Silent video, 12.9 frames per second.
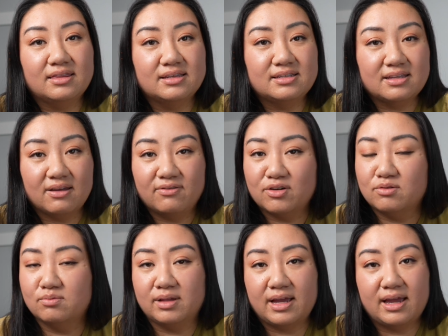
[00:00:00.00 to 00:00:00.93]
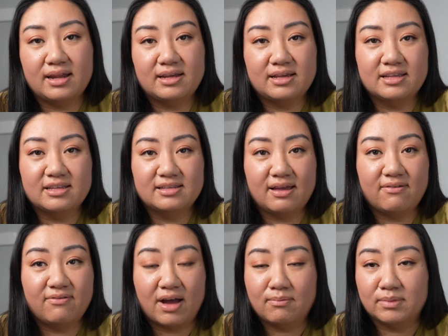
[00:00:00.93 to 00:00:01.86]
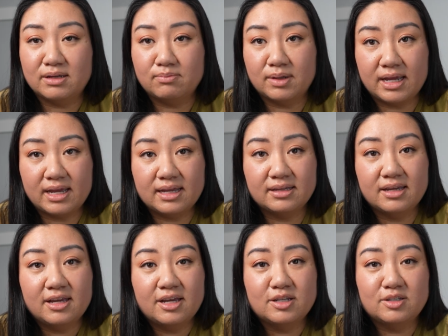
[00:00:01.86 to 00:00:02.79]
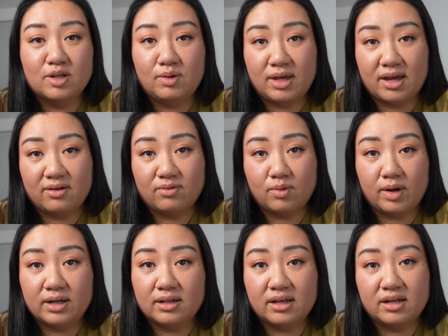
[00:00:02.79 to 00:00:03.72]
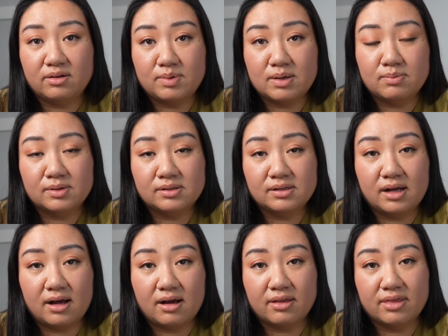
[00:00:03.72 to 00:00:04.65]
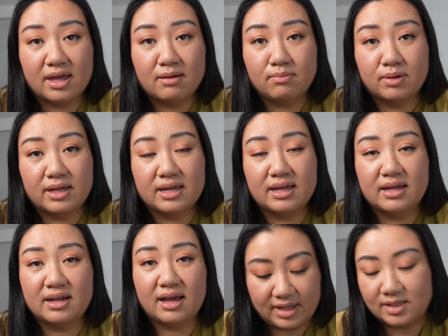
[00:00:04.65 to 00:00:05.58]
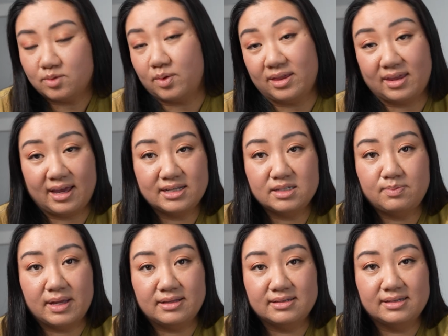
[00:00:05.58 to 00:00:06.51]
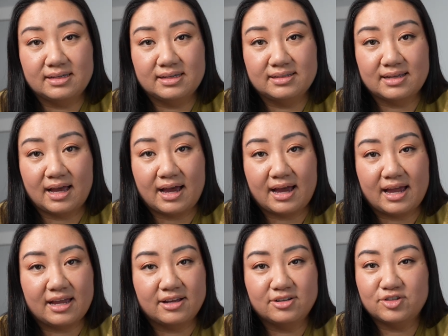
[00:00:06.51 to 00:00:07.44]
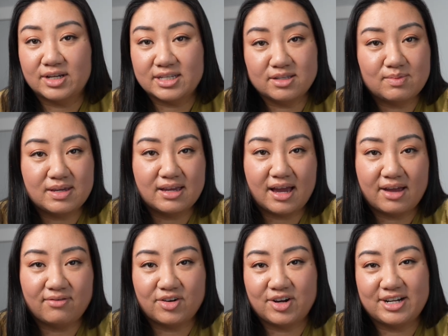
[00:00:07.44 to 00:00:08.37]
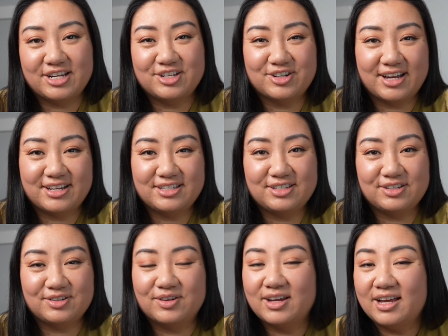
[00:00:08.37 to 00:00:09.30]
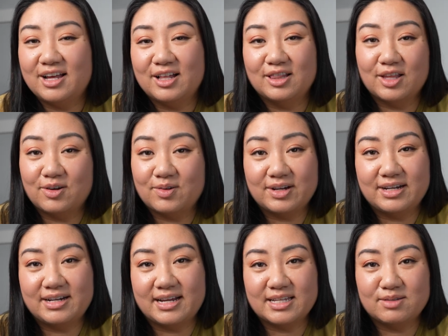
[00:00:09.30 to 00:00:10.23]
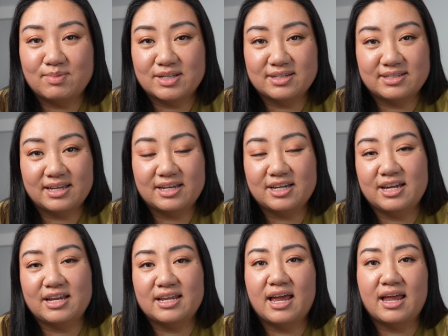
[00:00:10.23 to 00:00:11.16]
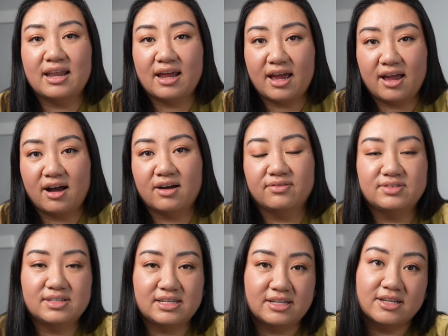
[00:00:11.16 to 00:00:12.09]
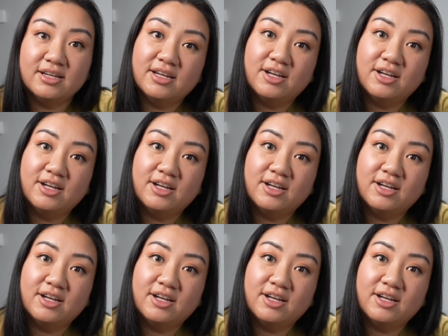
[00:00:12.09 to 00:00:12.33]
the cell phone plan is a family plan, so we have quite a lot of people on that plan. That's why the expense is high. Trust me, I've already tried to lower it as much as I could, and I often